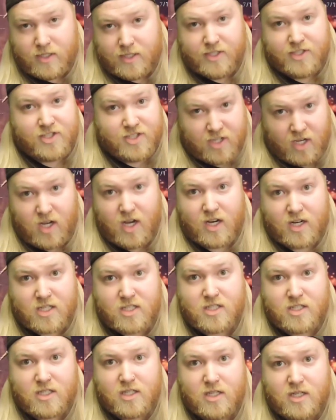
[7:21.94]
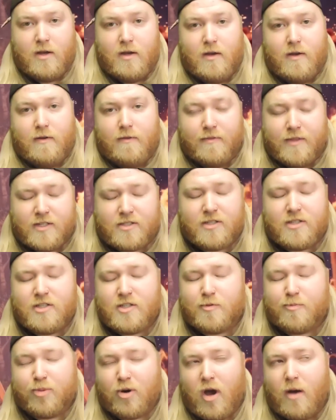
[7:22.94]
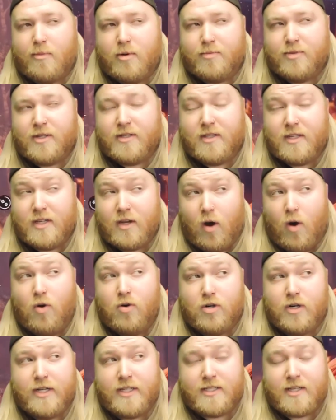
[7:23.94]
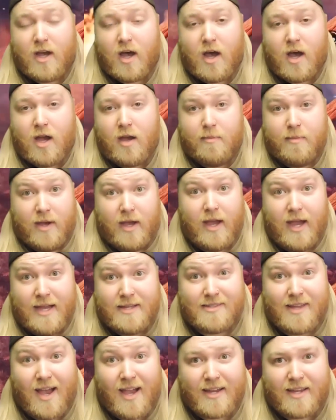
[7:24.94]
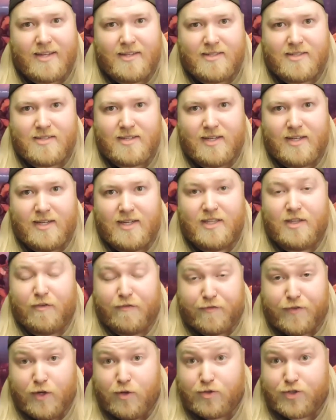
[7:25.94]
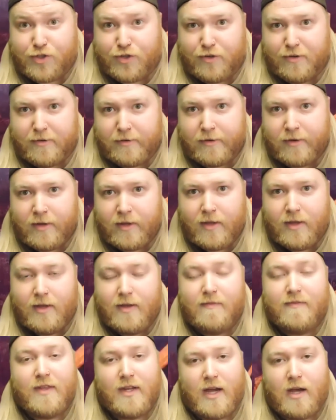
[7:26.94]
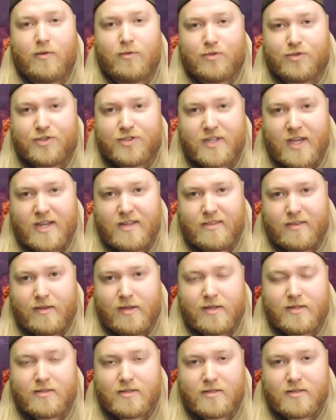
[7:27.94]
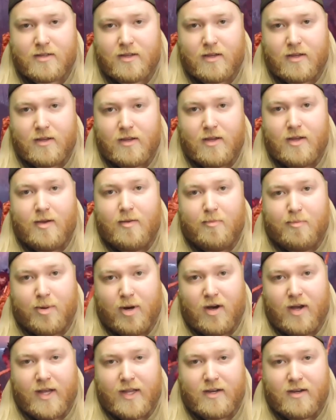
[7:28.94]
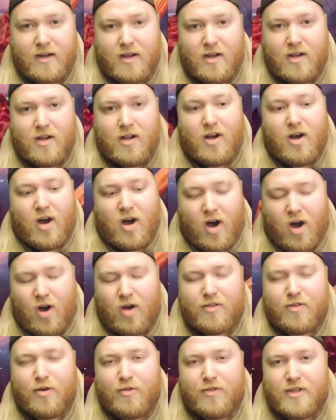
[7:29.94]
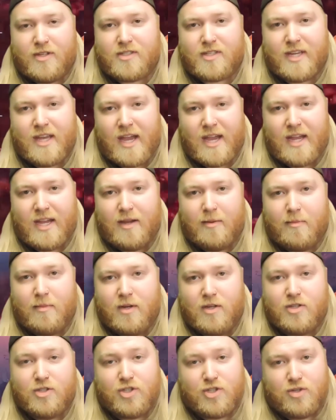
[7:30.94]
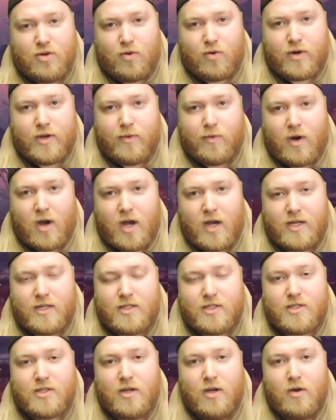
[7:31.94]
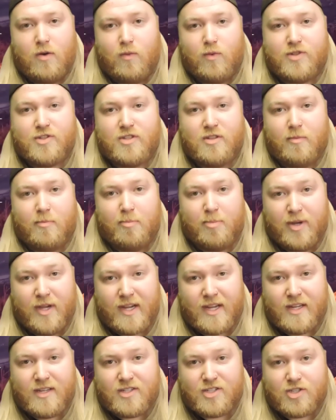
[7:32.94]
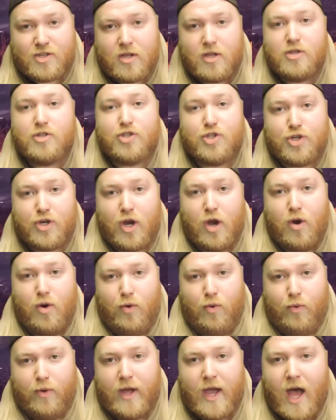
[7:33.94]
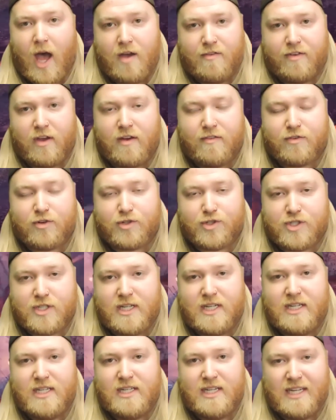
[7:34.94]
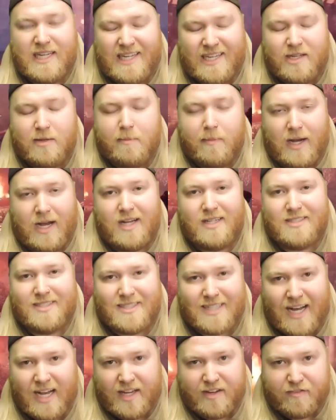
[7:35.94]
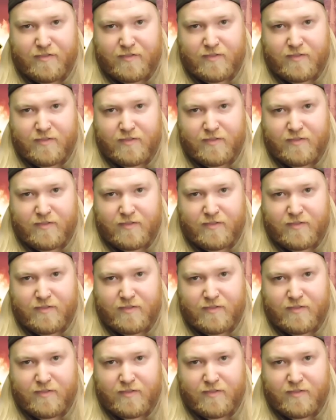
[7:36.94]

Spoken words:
sucks. This is probably the only time, as I can see in the future, that I will say this. But, although this game, story-wise, was the biggest chode I've ever seen in my life,